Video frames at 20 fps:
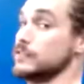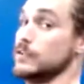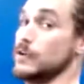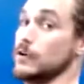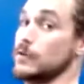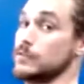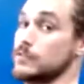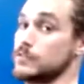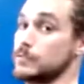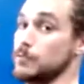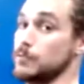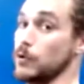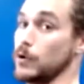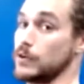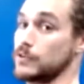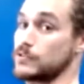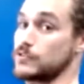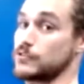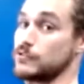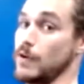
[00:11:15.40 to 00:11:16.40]
no support
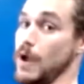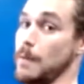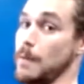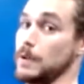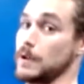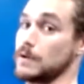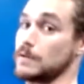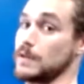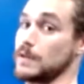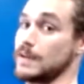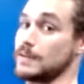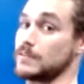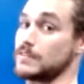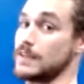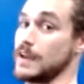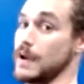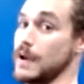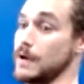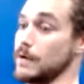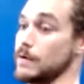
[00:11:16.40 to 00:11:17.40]
strapping your legs
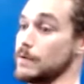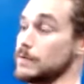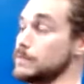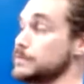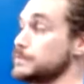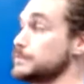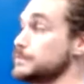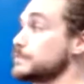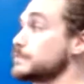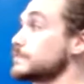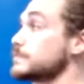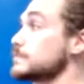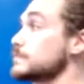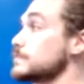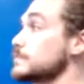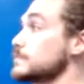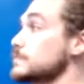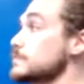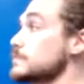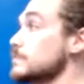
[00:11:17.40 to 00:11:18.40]
down.
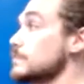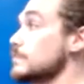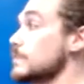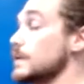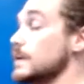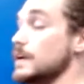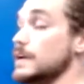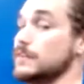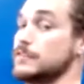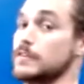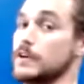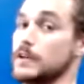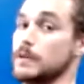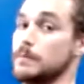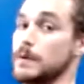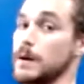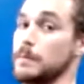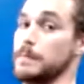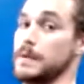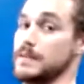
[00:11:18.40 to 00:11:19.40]
And it's all
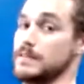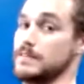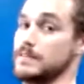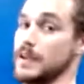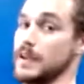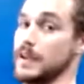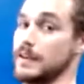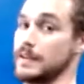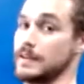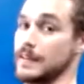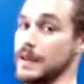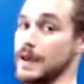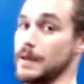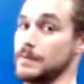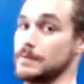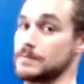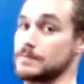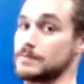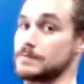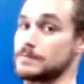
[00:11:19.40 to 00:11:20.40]
about maintaining
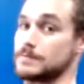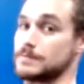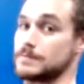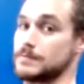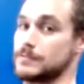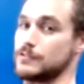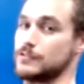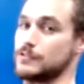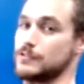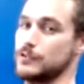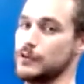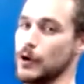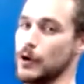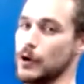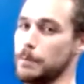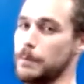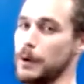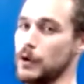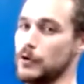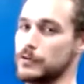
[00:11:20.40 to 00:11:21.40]
that
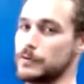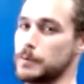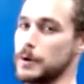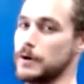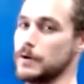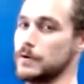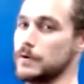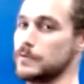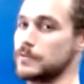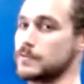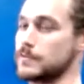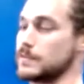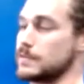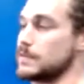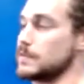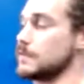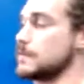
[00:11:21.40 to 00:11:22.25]
pseudo boat pose,